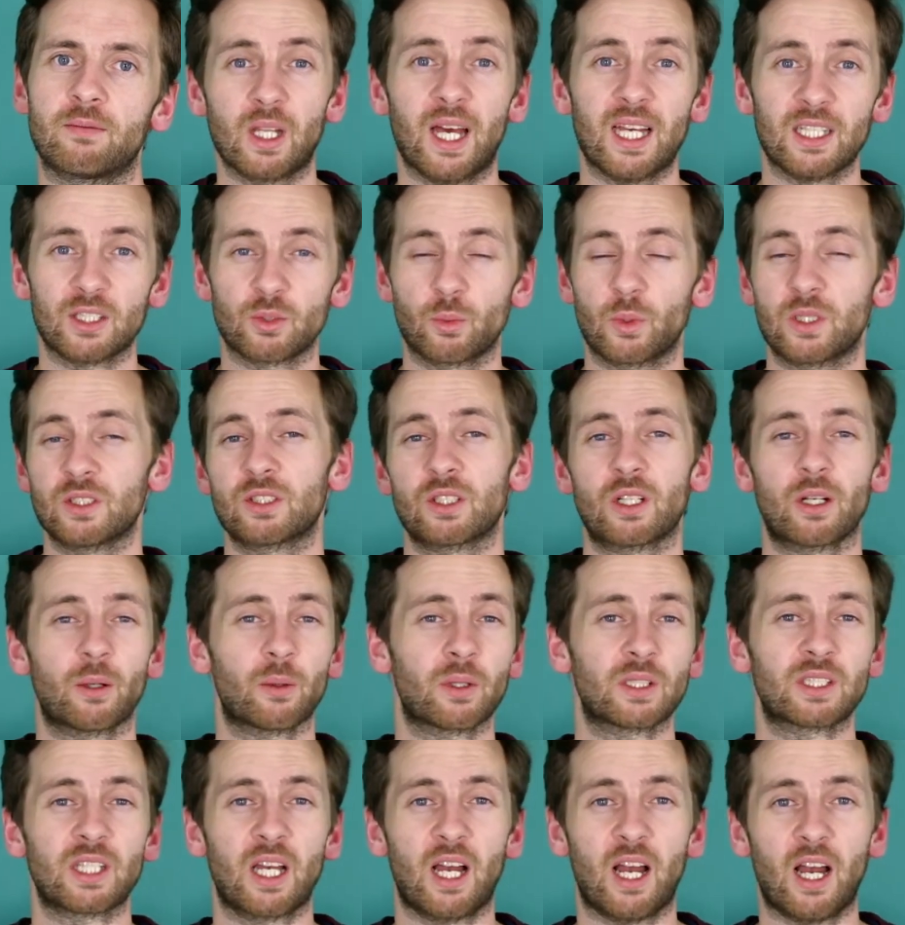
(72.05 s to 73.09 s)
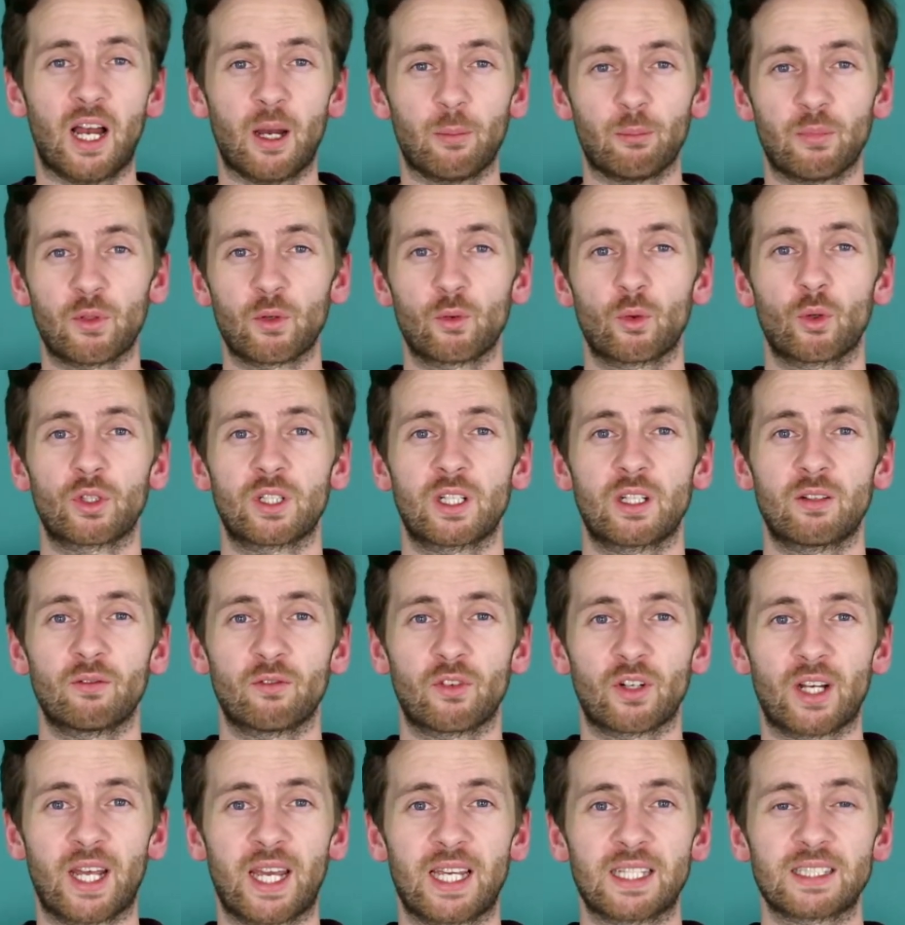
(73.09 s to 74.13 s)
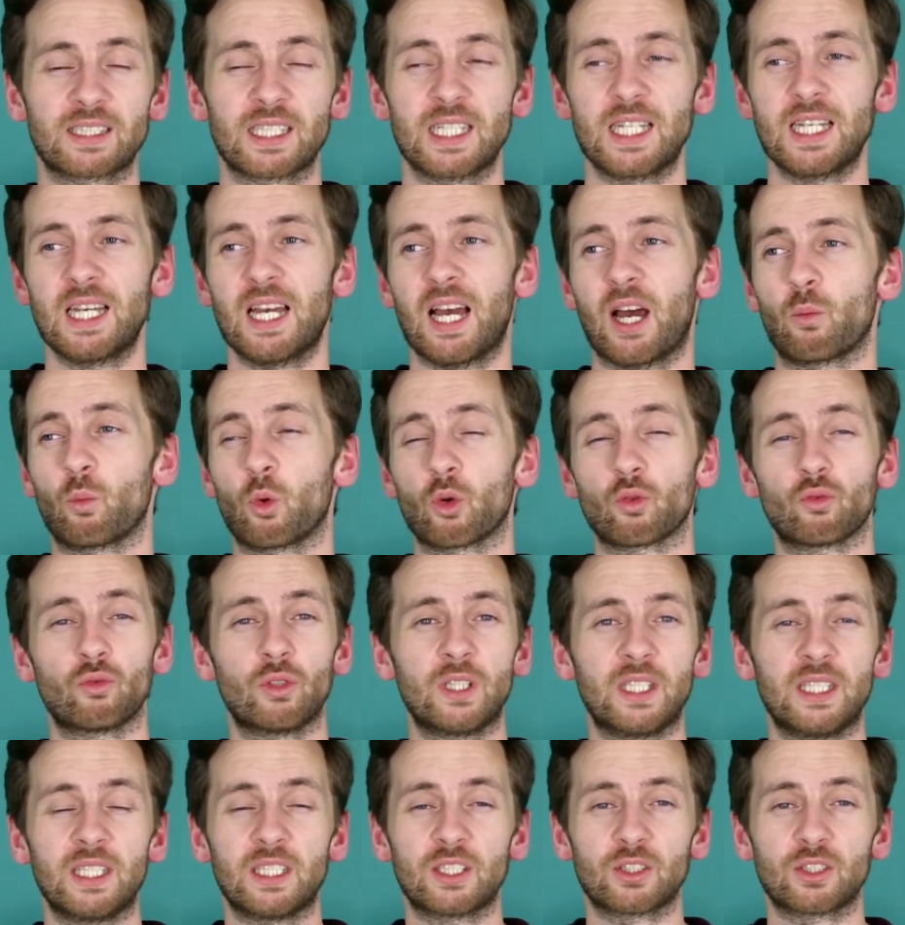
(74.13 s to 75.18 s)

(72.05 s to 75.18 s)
Last winter I was up the road in Inverness and what really